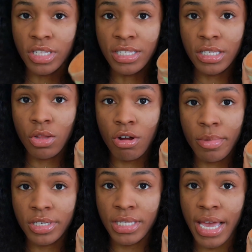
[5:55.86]
This is Laura
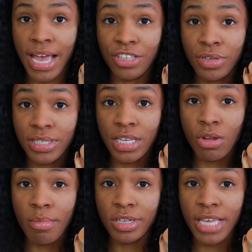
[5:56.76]
Mercier. As you can see,
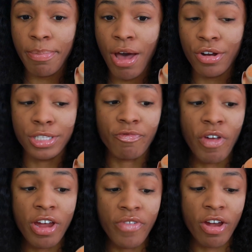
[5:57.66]
Laura Mercier powder is
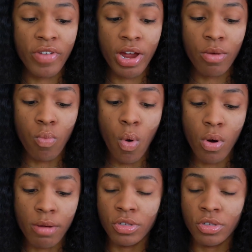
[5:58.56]
very, very, very warm.